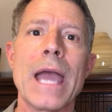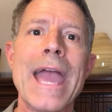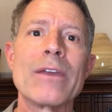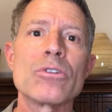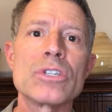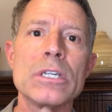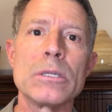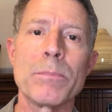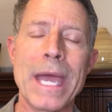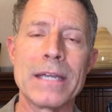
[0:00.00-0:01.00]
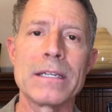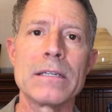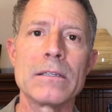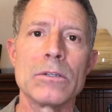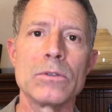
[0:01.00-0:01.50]
energy
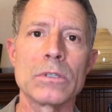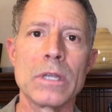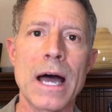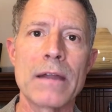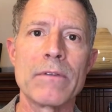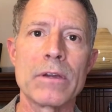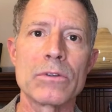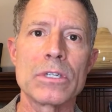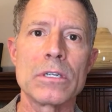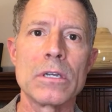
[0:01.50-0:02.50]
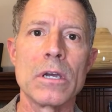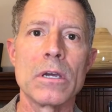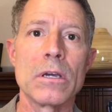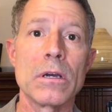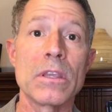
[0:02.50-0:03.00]
dependent. You use a lot of energy
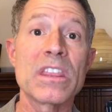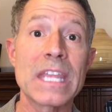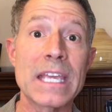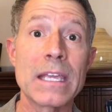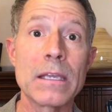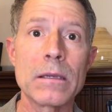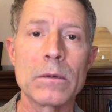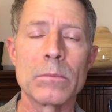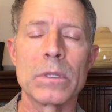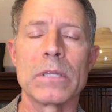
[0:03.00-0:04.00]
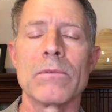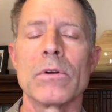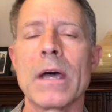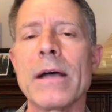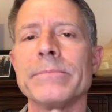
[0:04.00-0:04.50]
thinking, believe it
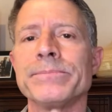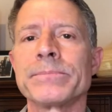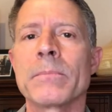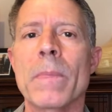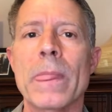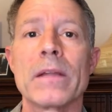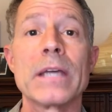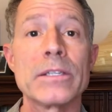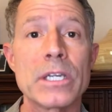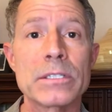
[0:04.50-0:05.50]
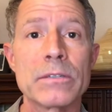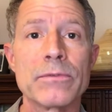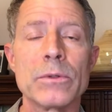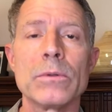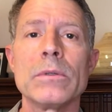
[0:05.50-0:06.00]
or not. Digesting
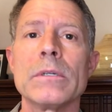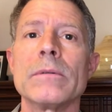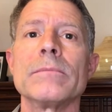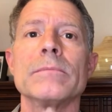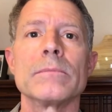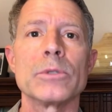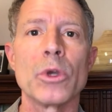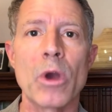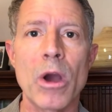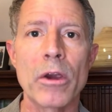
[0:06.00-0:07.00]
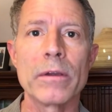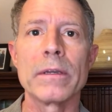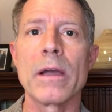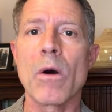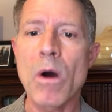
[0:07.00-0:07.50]
food, your heart,
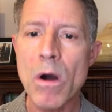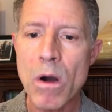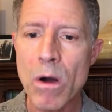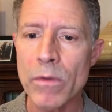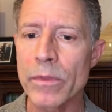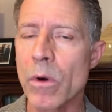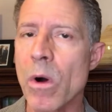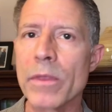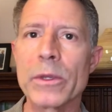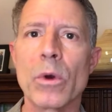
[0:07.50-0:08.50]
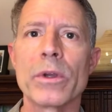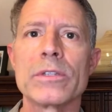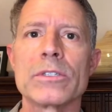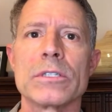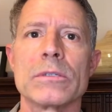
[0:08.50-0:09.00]
all the
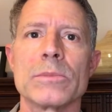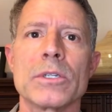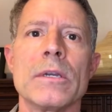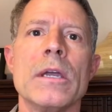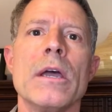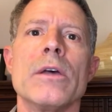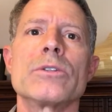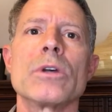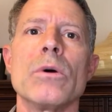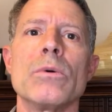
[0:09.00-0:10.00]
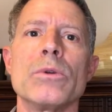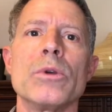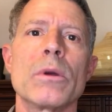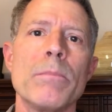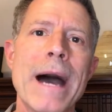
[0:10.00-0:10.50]
organ systems. So
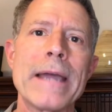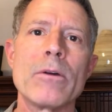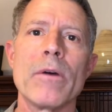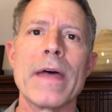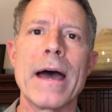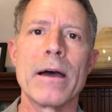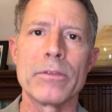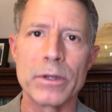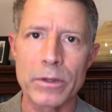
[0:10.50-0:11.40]
you combine all that,